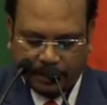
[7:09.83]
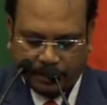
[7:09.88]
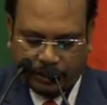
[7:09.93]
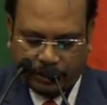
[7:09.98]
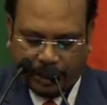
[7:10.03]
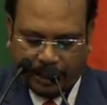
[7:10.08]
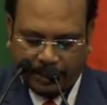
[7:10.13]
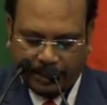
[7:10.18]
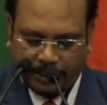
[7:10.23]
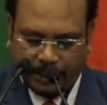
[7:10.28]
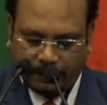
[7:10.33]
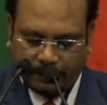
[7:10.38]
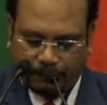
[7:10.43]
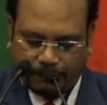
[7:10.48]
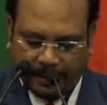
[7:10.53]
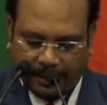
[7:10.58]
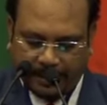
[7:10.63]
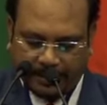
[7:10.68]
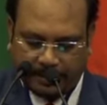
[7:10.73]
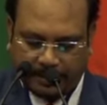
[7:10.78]
charge
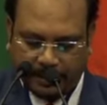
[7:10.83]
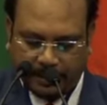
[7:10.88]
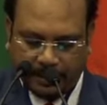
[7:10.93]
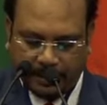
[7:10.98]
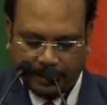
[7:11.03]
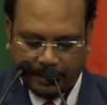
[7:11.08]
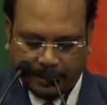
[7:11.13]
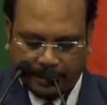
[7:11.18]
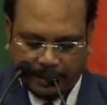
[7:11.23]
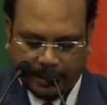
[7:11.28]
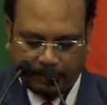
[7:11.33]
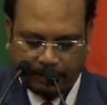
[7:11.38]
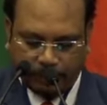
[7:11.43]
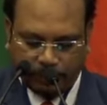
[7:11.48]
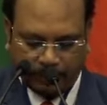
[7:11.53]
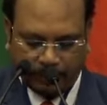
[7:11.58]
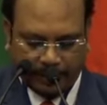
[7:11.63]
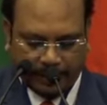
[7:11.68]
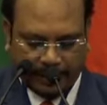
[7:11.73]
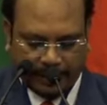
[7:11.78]
influence,
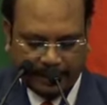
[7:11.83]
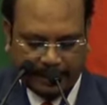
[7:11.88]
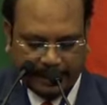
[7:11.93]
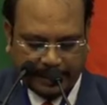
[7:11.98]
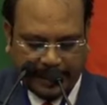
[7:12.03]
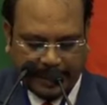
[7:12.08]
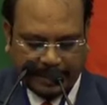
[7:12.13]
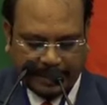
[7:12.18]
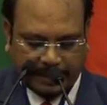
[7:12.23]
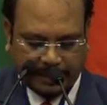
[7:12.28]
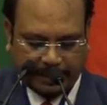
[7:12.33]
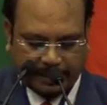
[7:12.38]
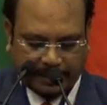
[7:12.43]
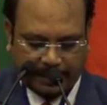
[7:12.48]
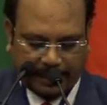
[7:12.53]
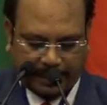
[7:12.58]
immune interactions.